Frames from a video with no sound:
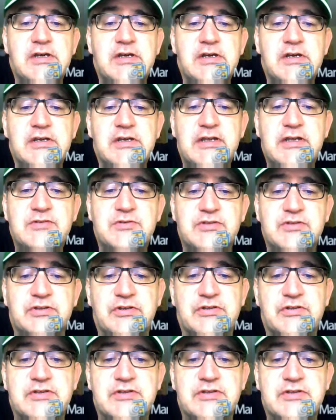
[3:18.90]
that's what's a
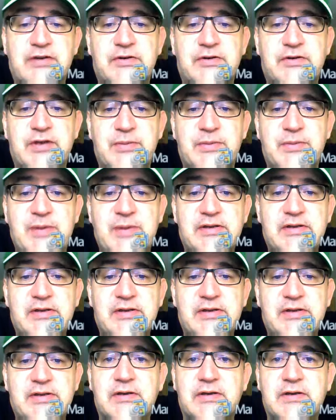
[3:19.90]
little scary about it.
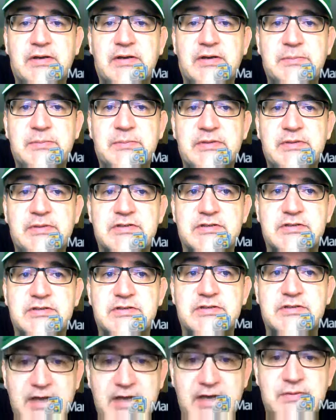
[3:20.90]
Um, it's just
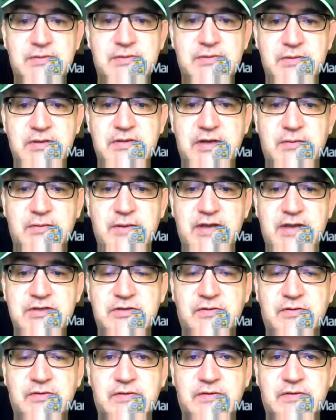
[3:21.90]
not not a
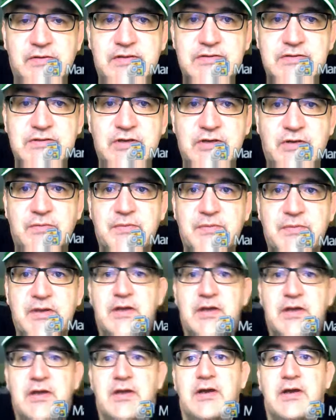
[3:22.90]
rational thing. So
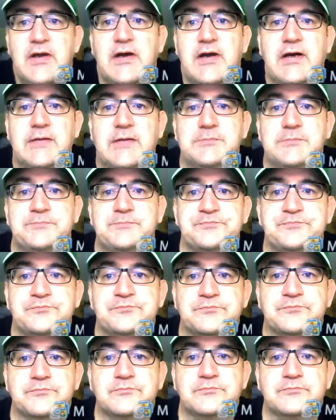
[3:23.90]
um,
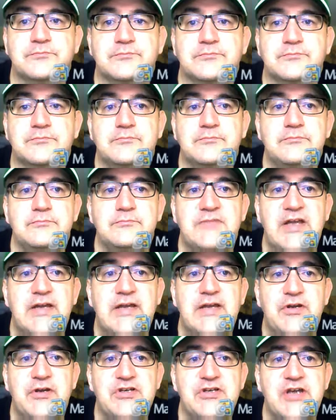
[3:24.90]

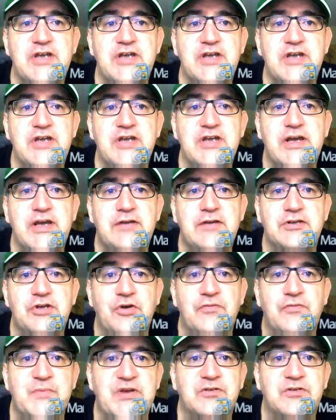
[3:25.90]
anyway, check out the Nova
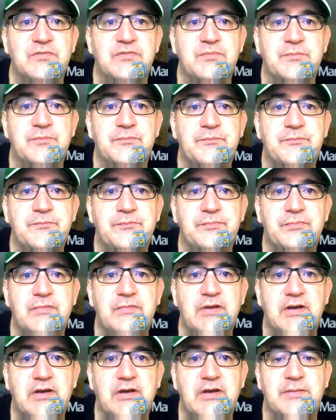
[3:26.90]
special.
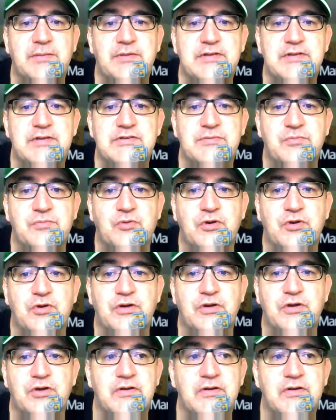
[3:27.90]
Um, that's
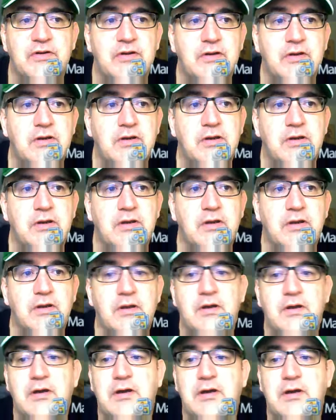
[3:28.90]
important
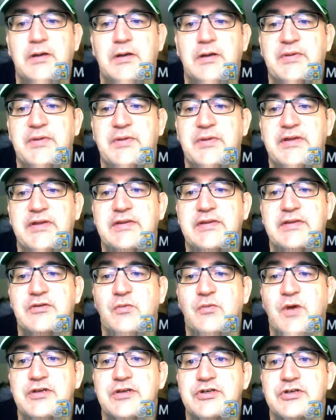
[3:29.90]
um, I think, to
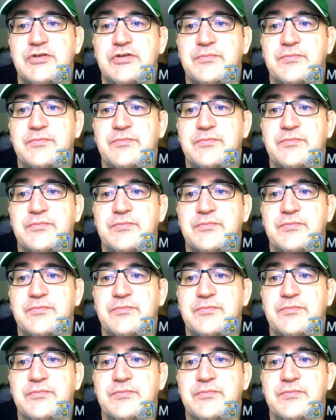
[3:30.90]
watch.